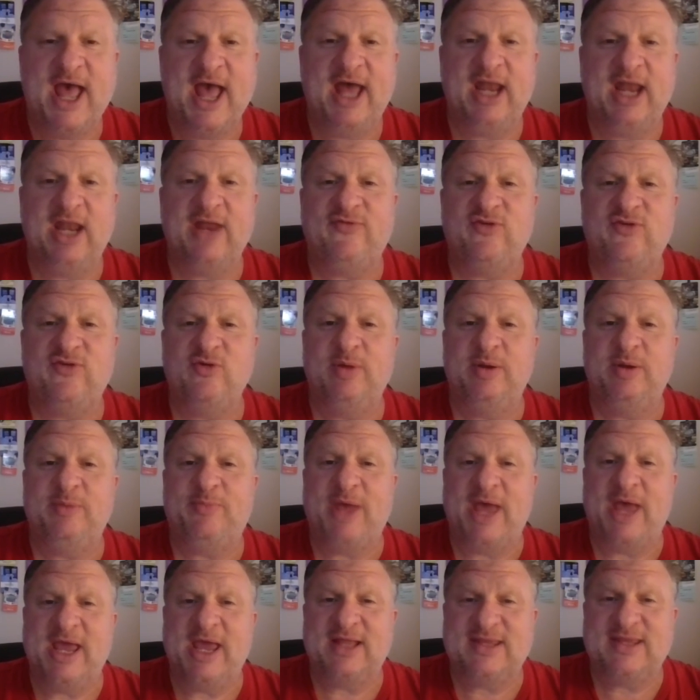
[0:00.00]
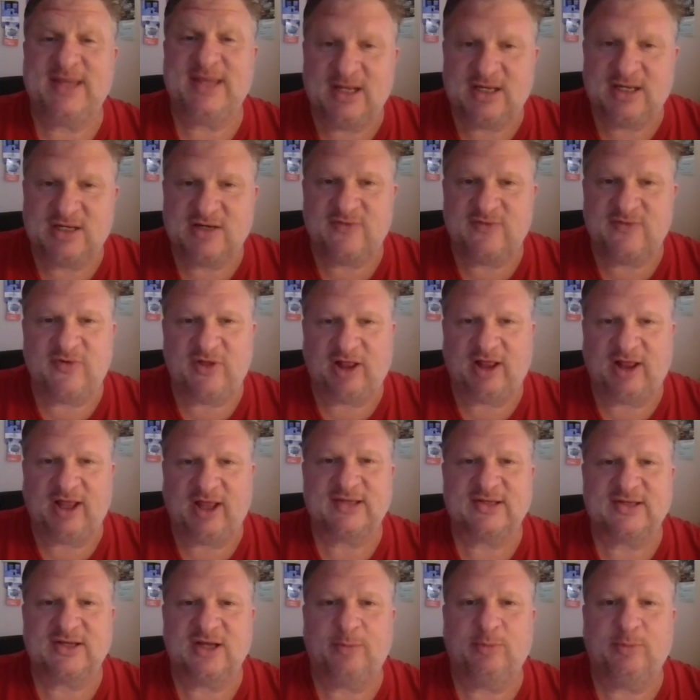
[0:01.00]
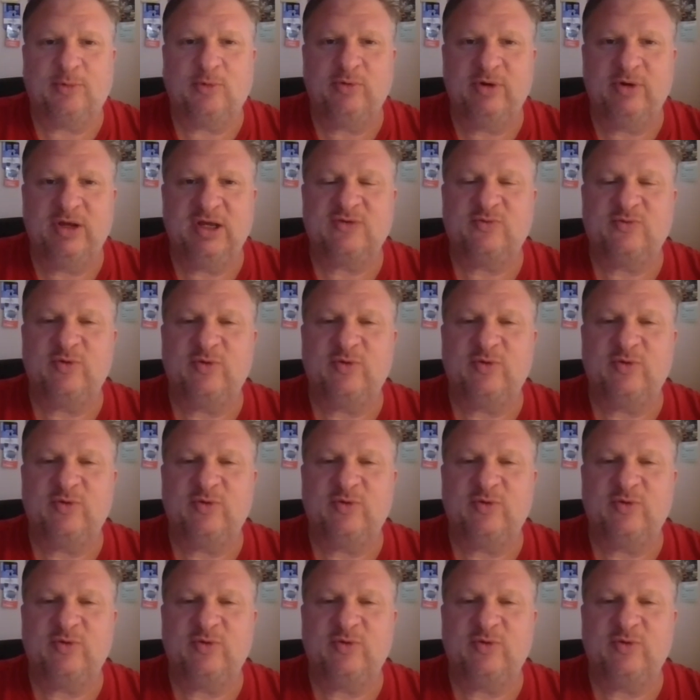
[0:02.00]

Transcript: And if you've been paying attention for the last couple of weeks,